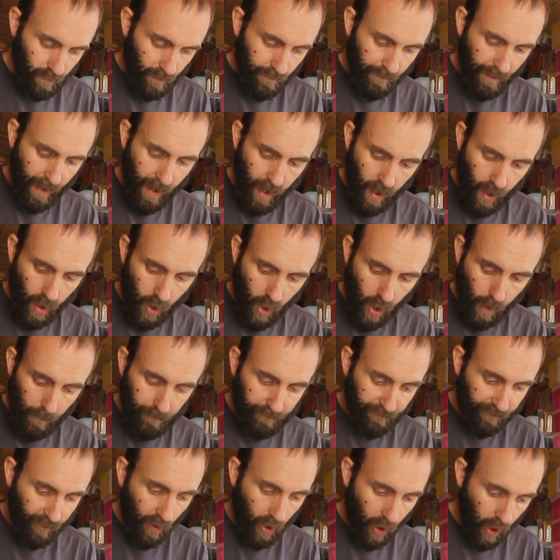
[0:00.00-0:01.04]
that are up
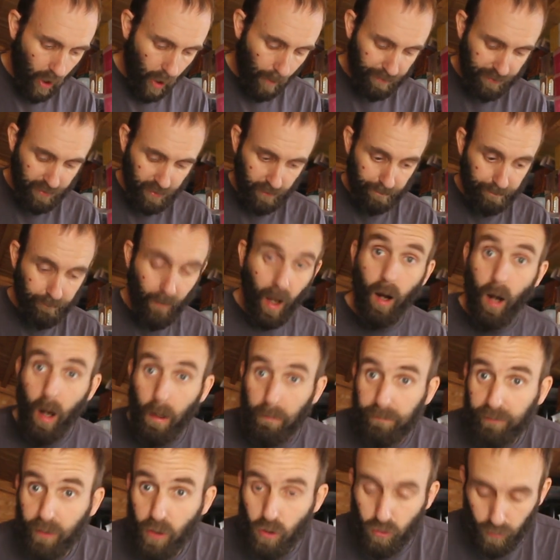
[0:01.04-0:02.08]

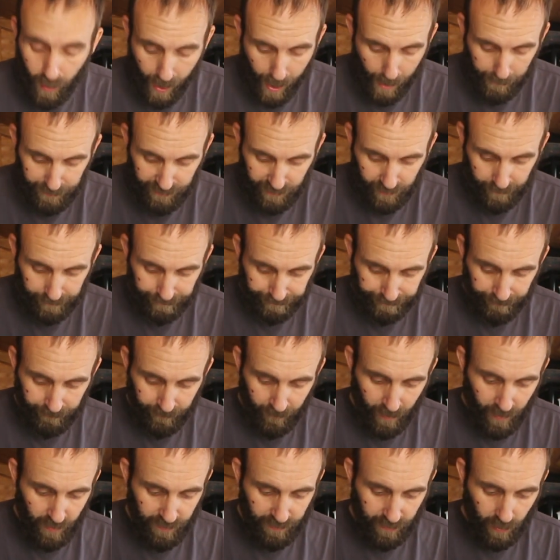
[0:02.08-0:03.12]
for grabs.
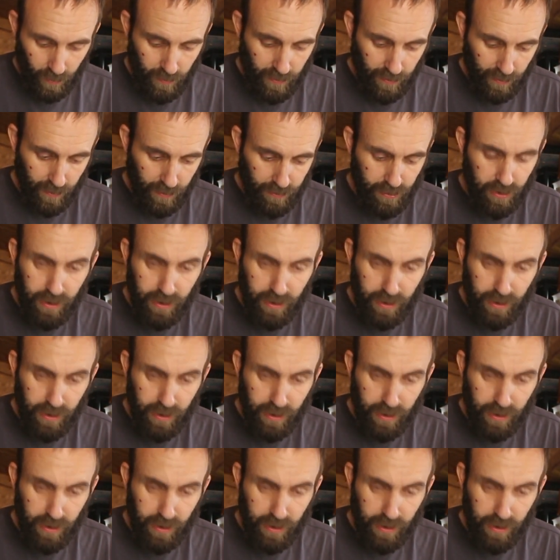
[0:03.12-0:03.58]
So you're going to